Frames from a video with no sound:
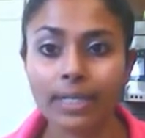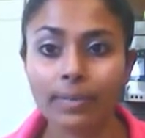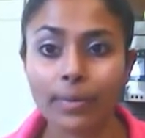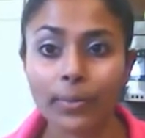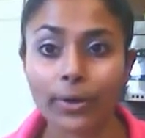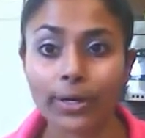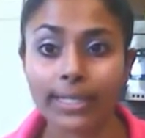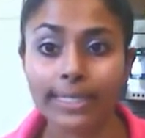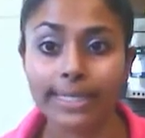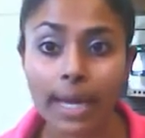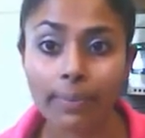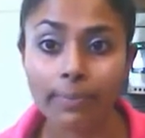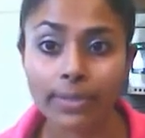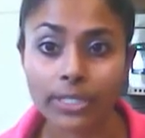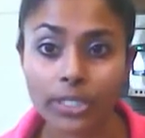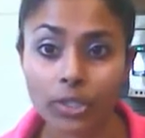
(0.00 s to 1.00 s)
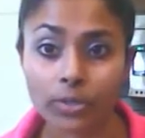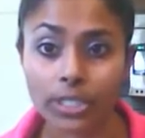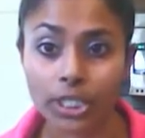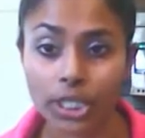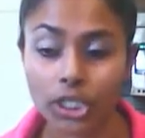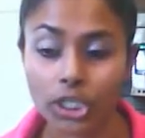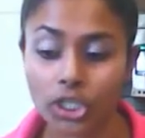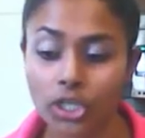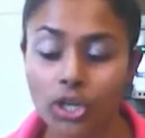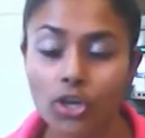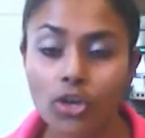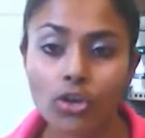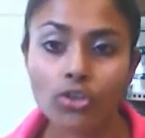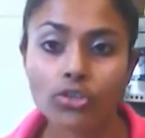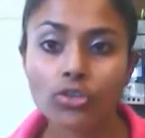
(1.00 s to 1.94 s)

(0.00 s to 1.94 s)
a little bit more depth to the dish.